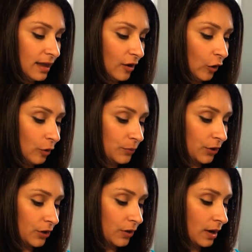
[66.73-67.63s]
I hope
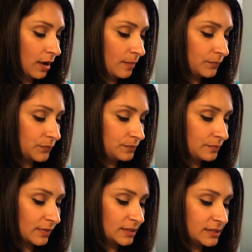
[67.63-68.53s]
you're
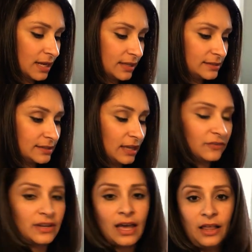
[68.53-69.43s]
staying safe
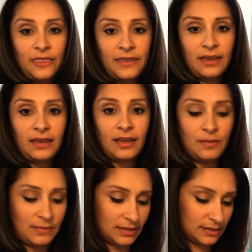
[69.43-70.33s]
and healthy
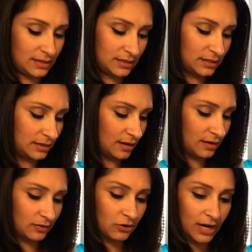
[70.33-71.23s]
amidst this
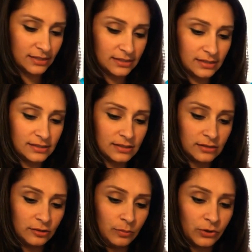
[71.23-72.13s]
crisis, this
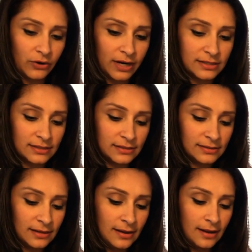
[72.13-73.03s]
global
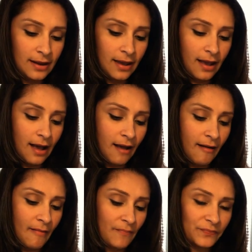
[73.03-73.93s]
crisis.
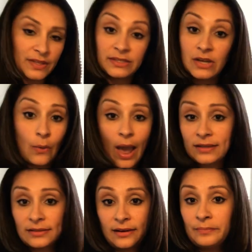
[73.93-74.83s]
It's no
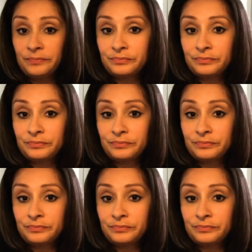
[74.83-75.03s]
accident.